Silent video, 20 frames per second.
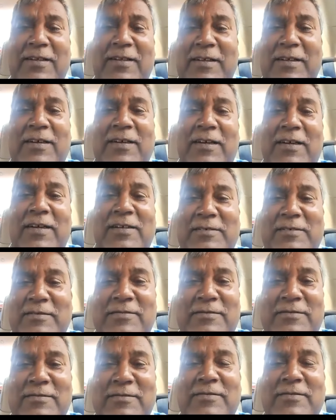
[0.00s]

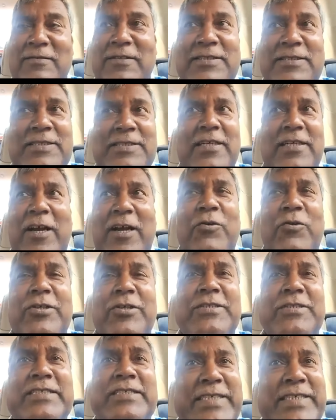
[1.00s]
I wouldn't
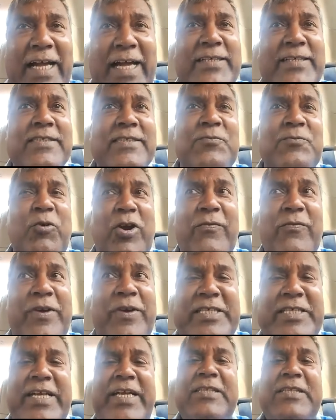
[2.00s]
say science, it's more of
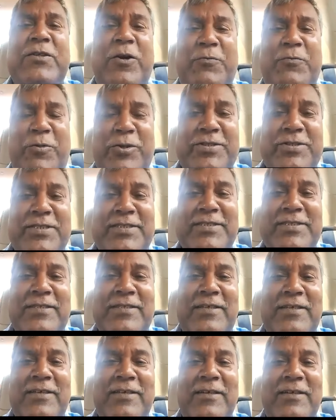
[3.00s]
engineering thought process.
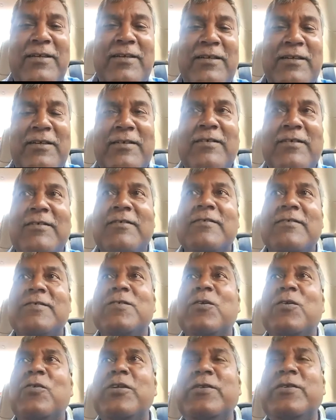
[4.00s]

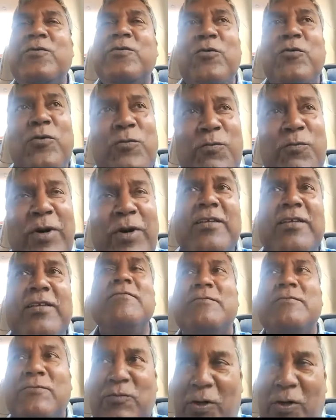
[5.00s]
So he took
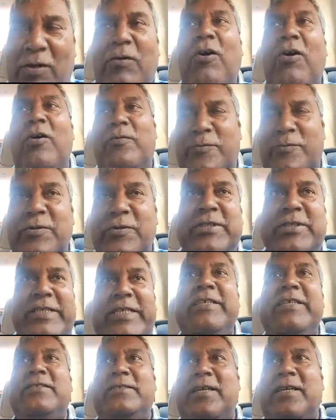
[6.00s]
well, of course,
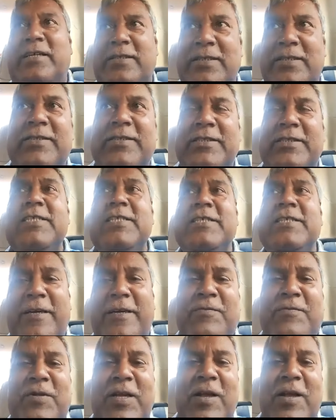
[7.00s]
his
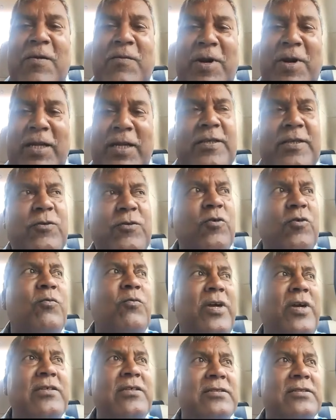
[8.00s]
decision, I think he took
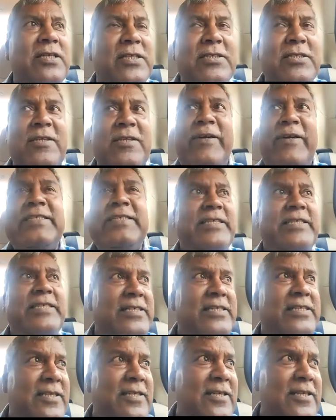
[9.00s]
my suggestion very
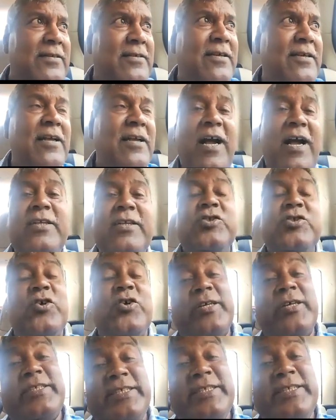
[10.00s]
seriously, and he
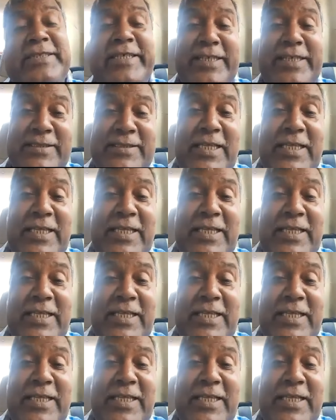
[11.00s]
joined TCS.